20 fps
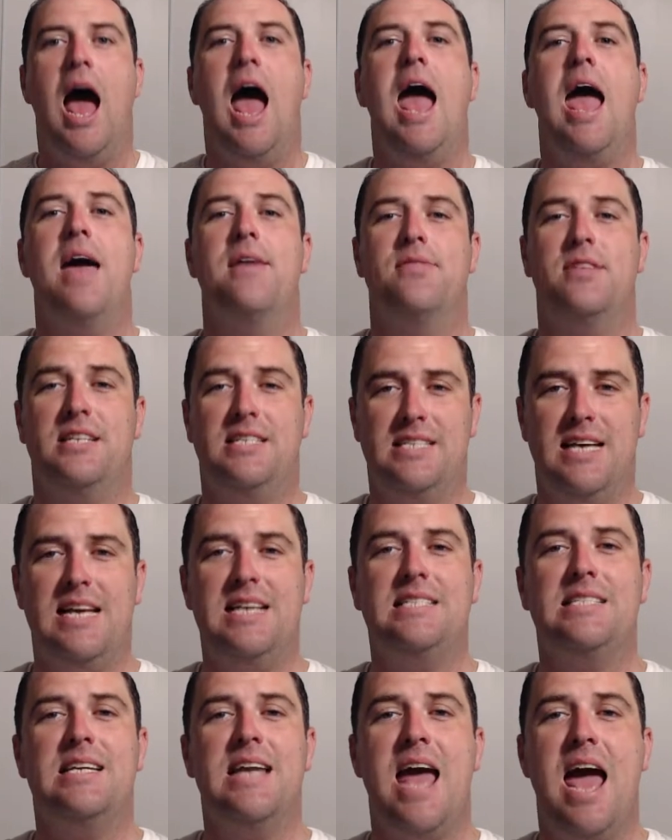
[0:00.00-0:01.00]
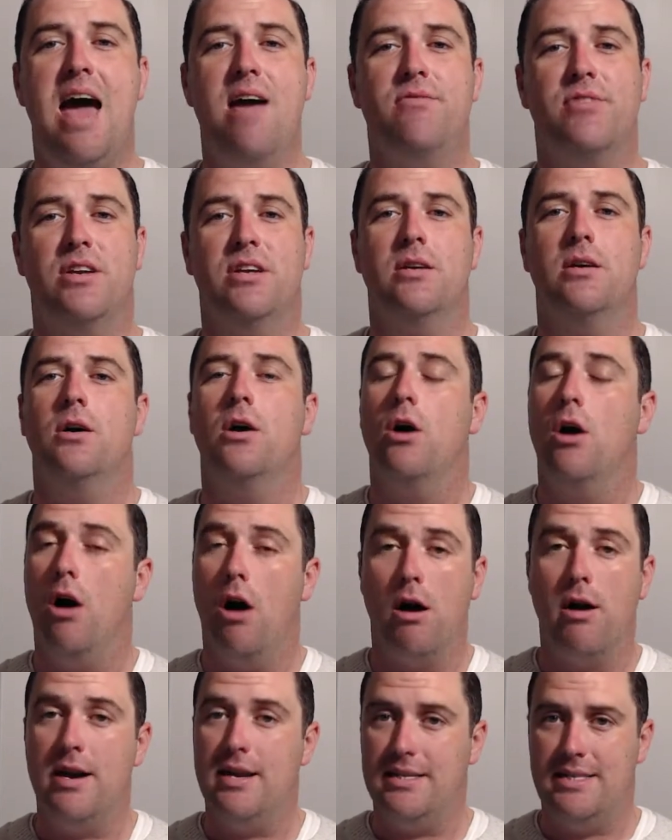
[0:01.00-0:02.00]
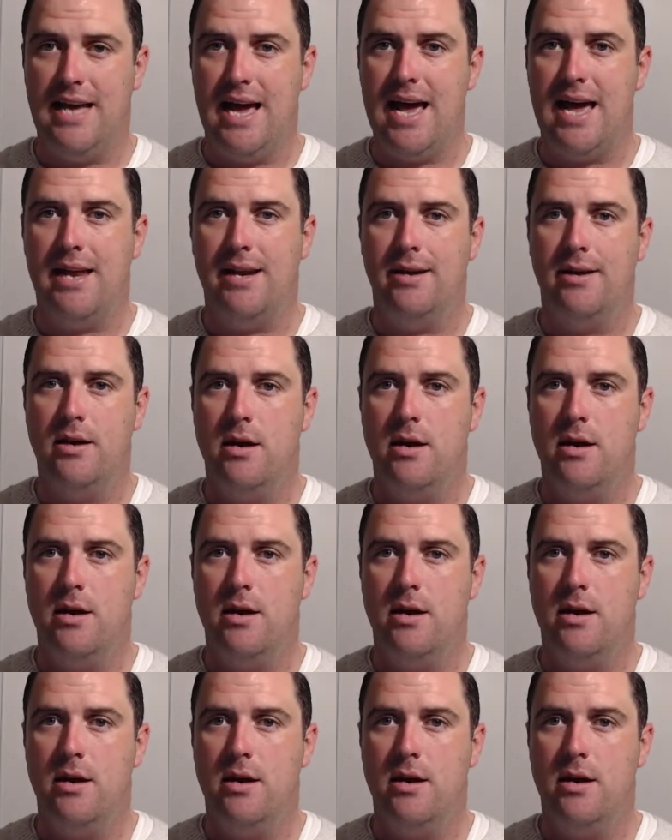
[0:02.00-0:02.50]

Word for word: And the saints in heaven aren't dead,